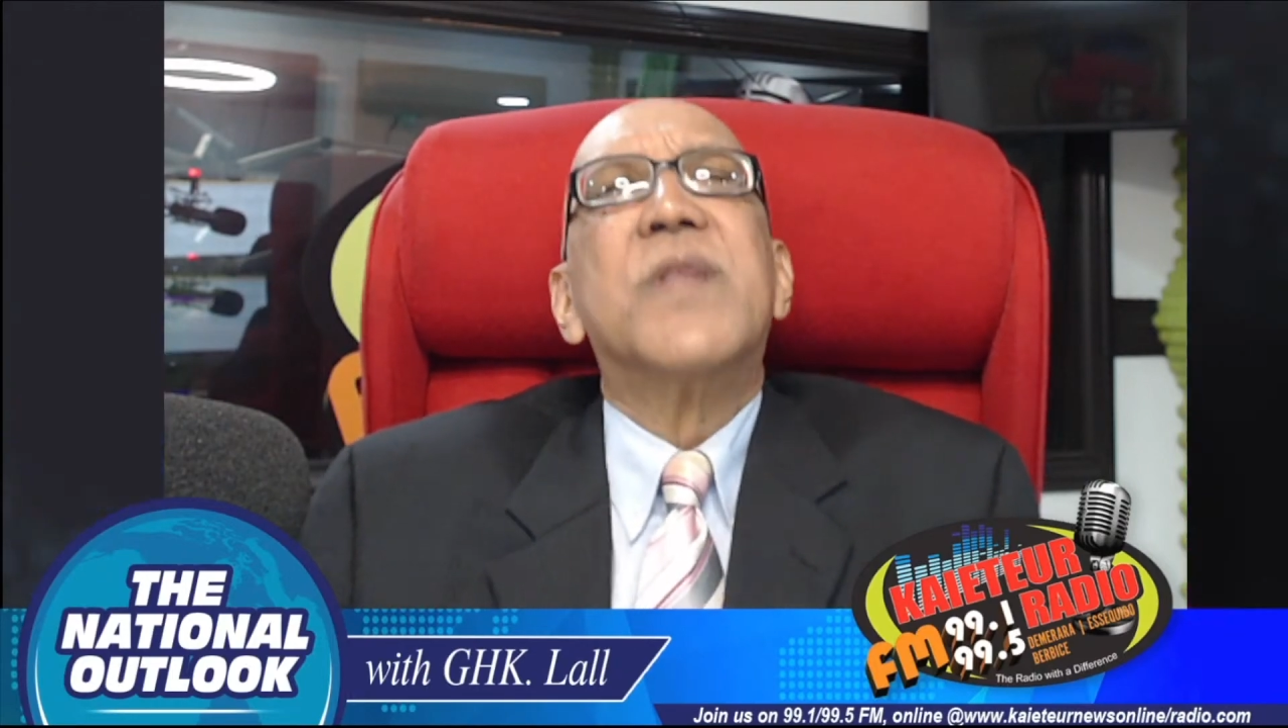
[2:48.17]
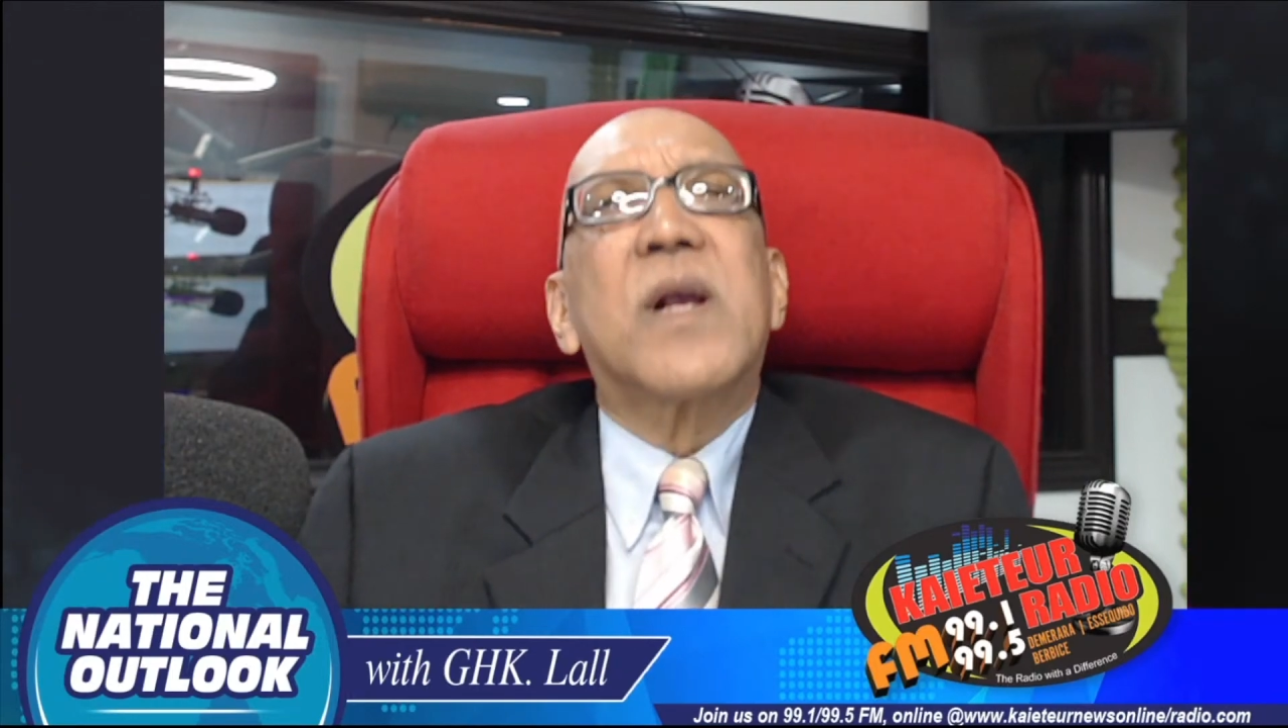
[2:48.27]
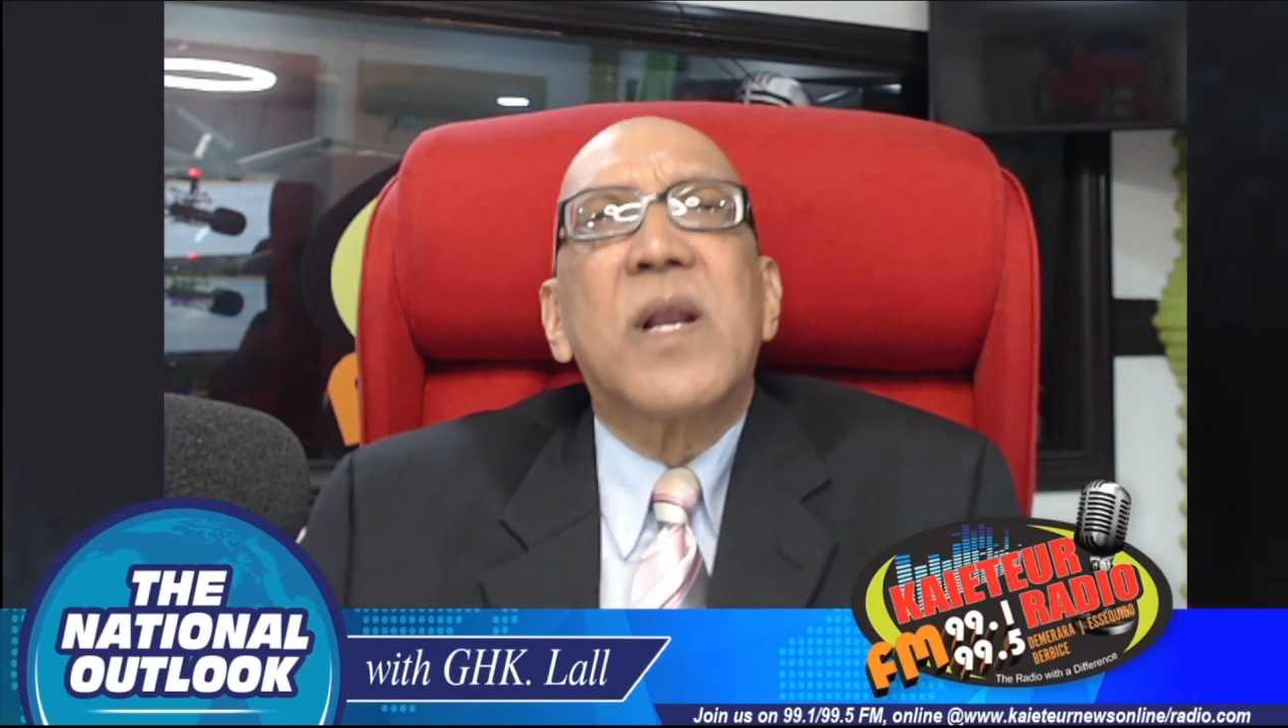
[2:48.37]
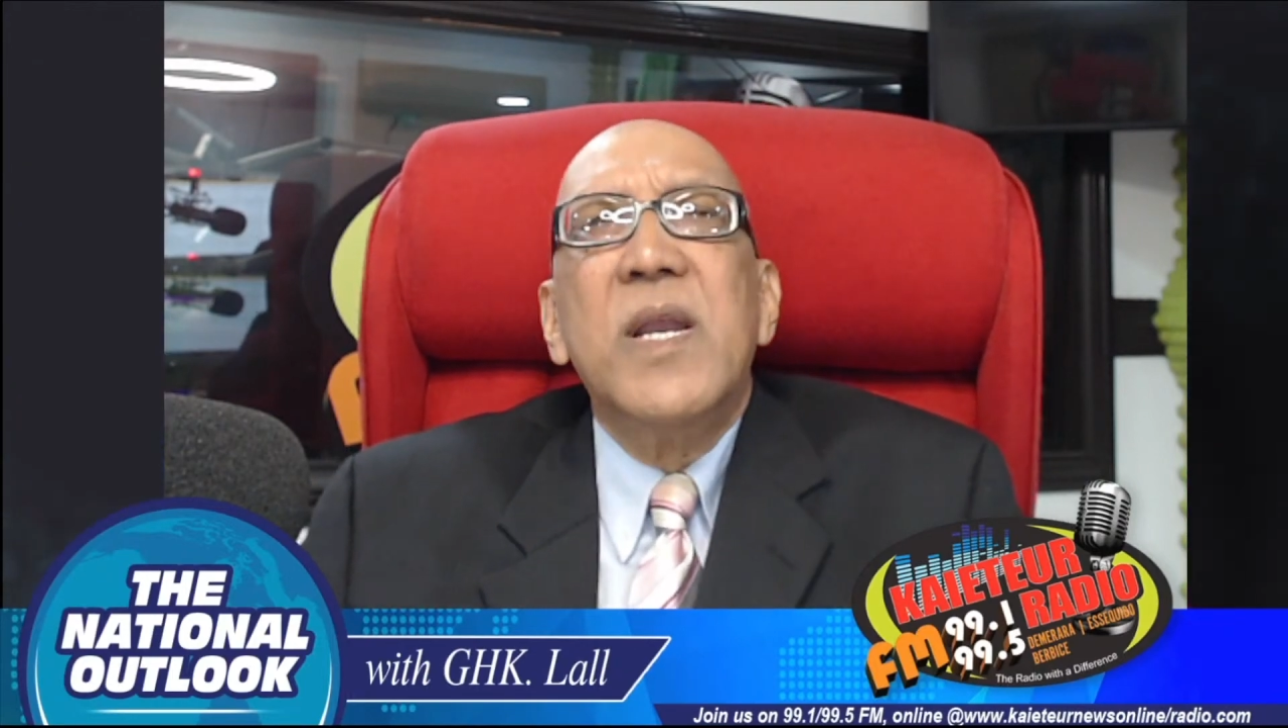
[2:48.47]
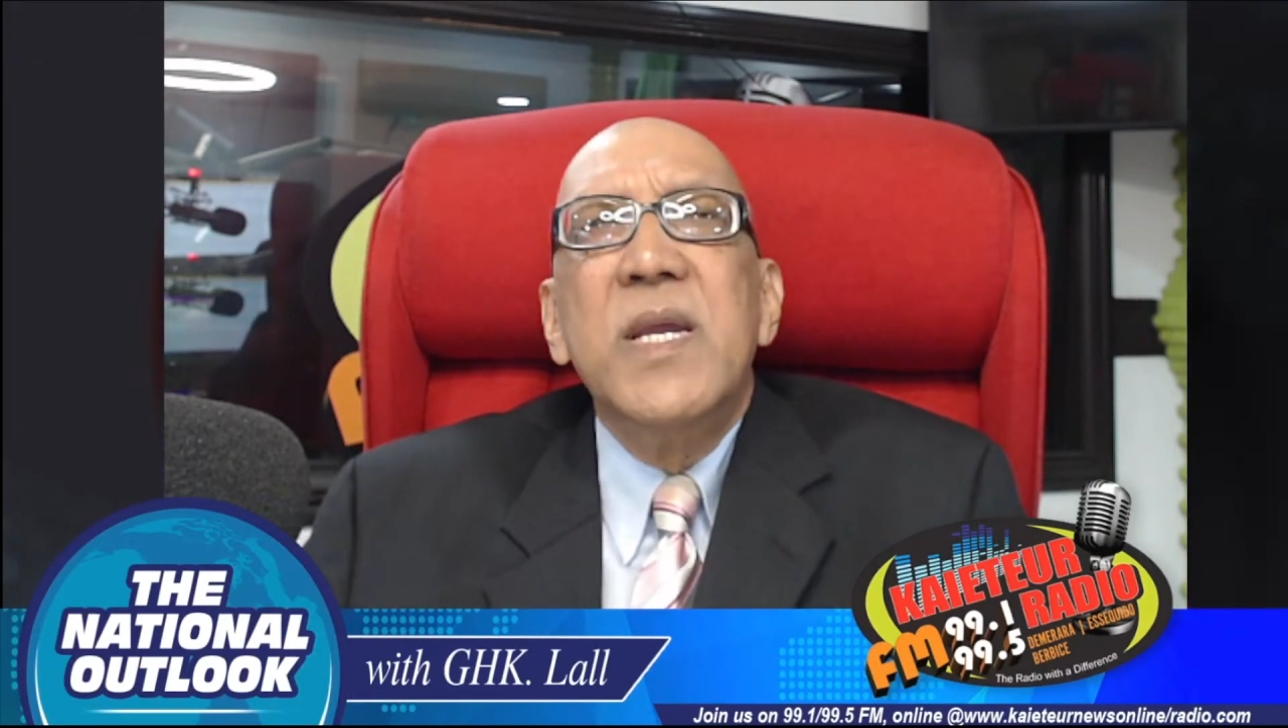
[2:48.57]

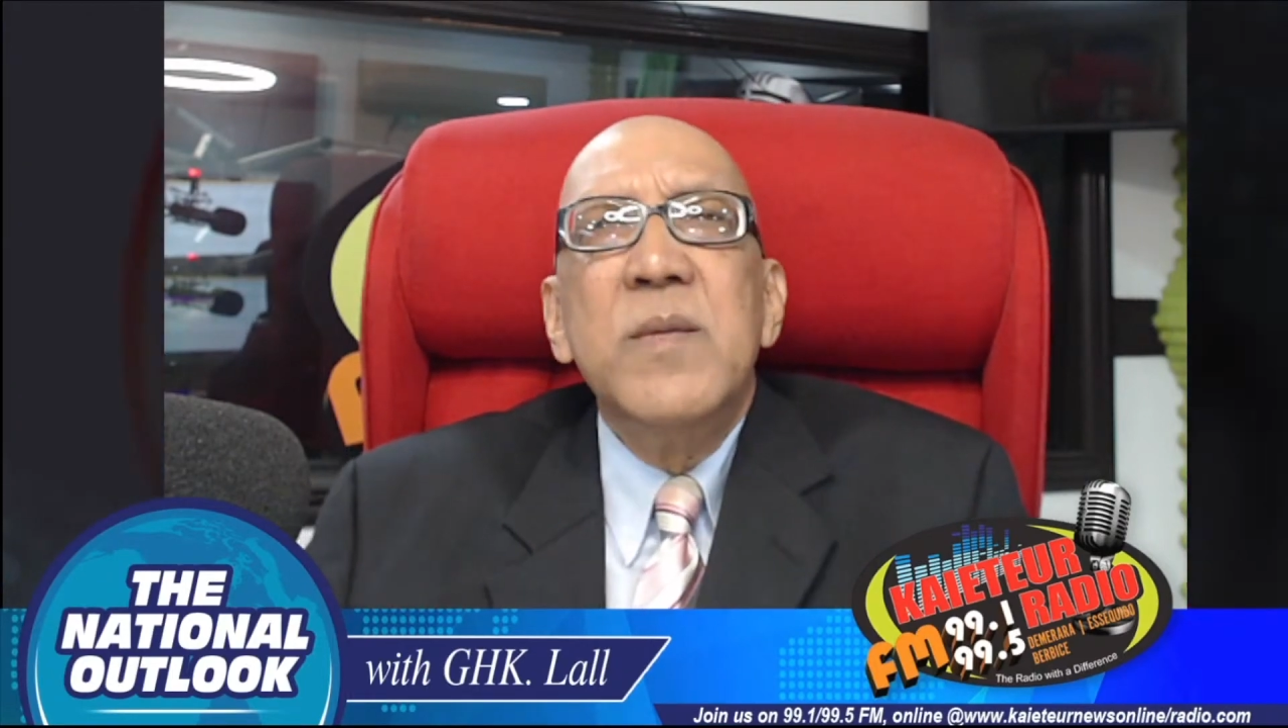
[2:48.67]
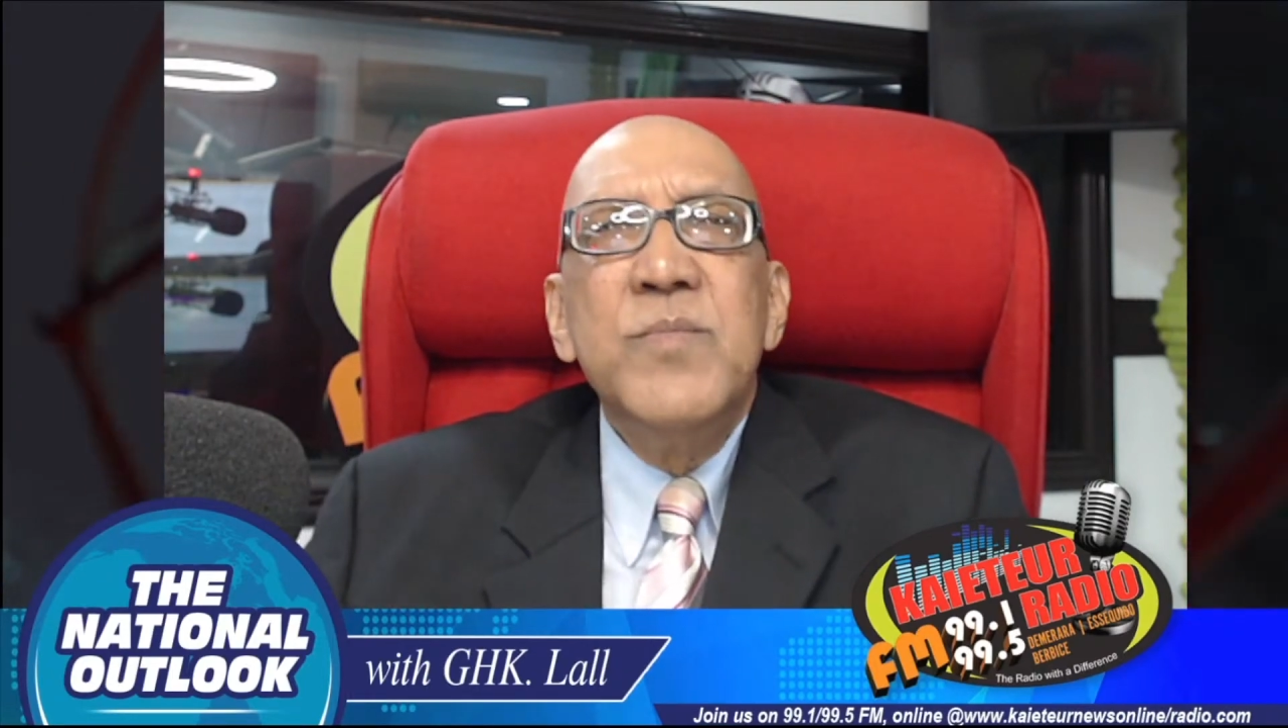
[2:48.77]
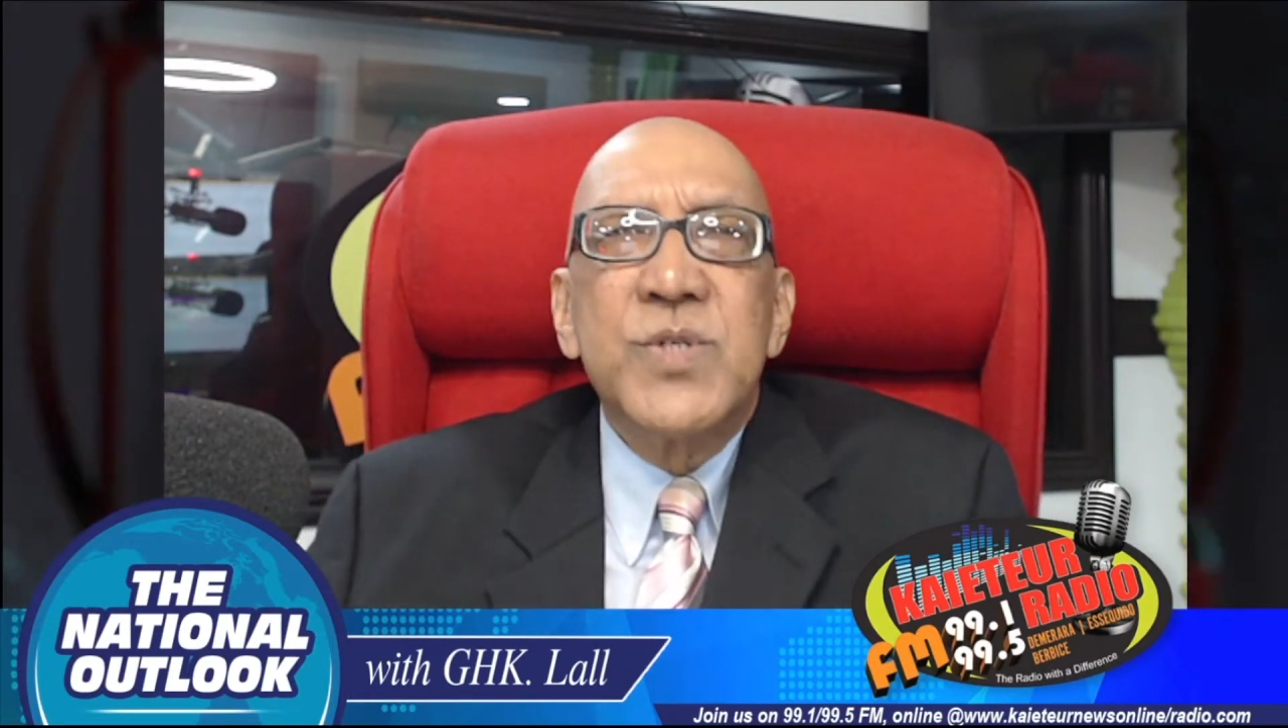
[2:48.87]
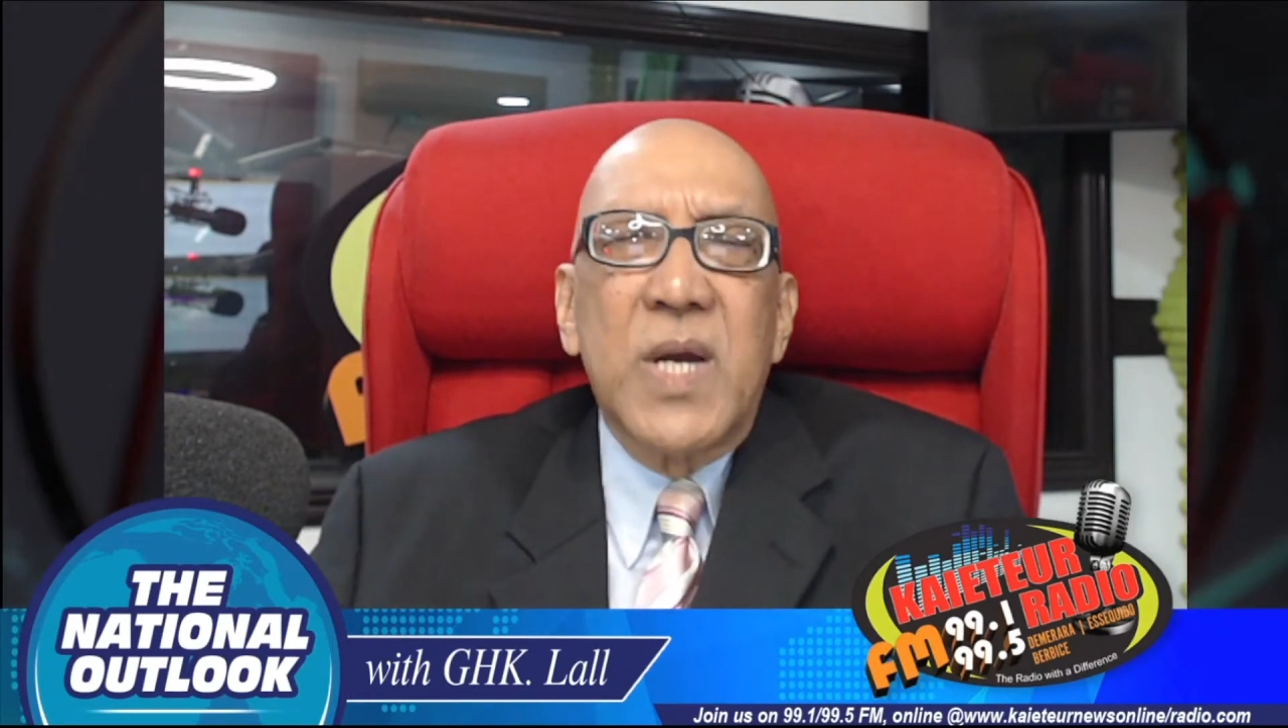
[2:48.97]
claims